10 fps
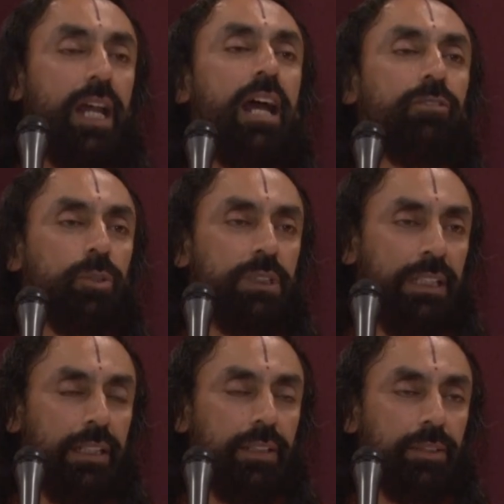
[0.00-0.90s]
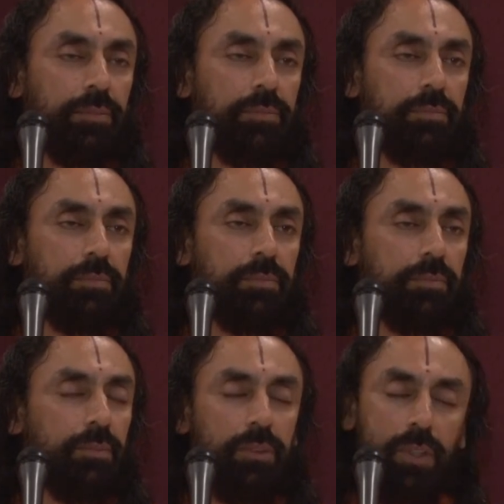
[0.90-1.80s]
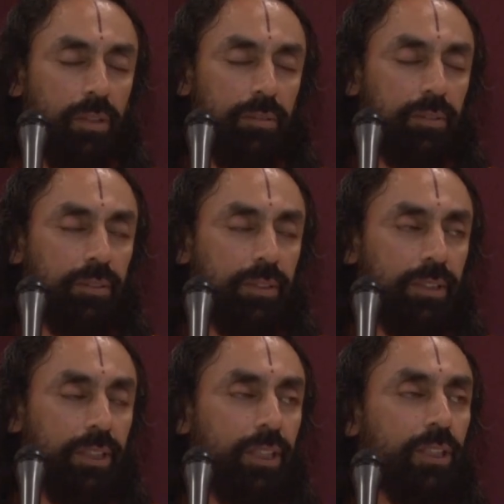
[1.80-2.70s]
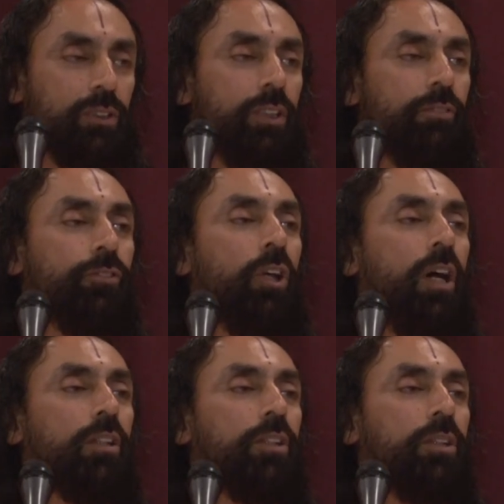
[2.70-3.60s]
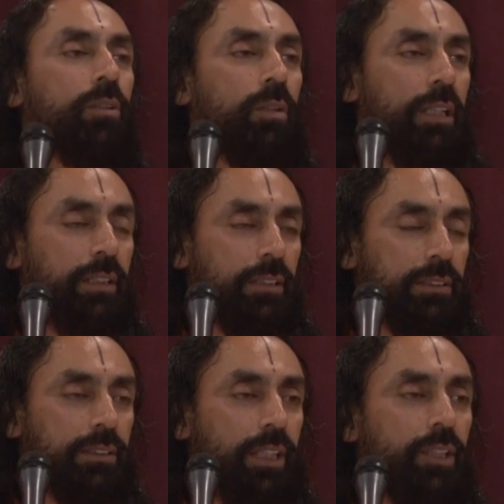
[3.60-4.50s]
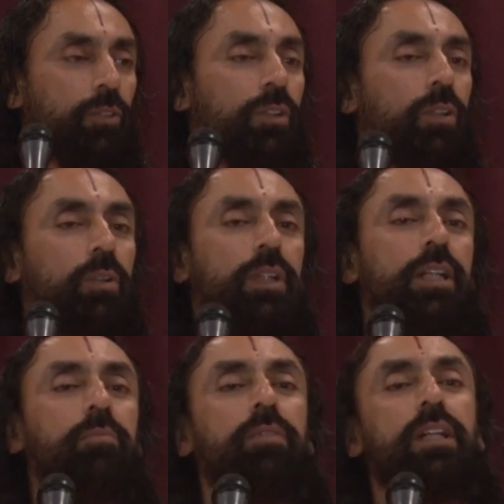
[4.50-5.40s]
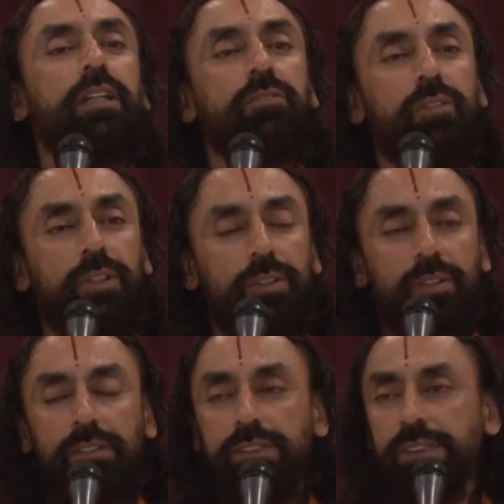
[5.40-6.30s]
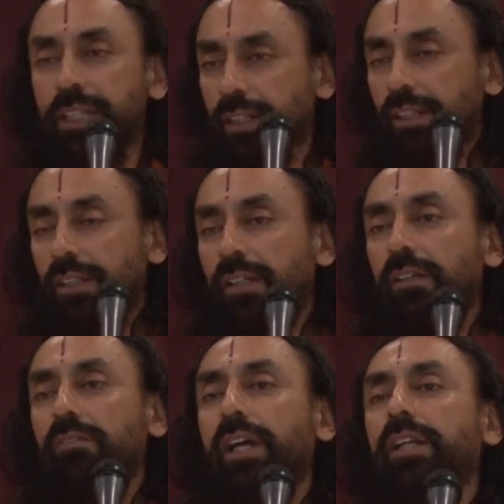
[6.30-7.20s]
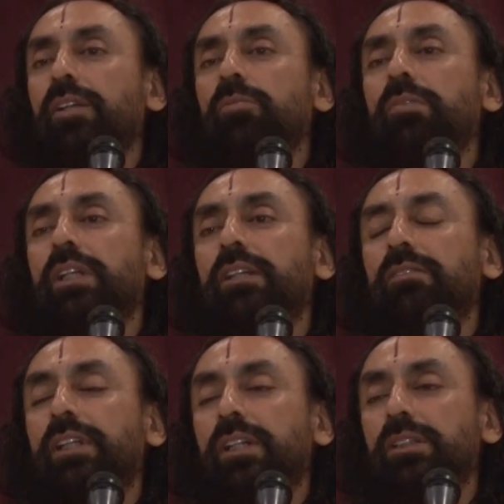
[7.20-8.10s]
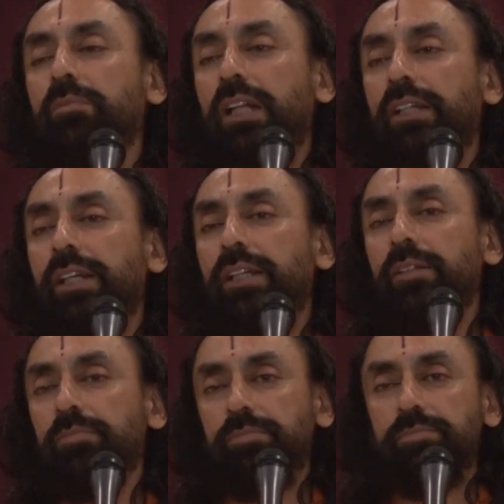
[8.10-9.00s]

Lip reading: Have you seen it? No. So if your theory is that you will only believe what you have seen, why do you believe there is Bulgaria?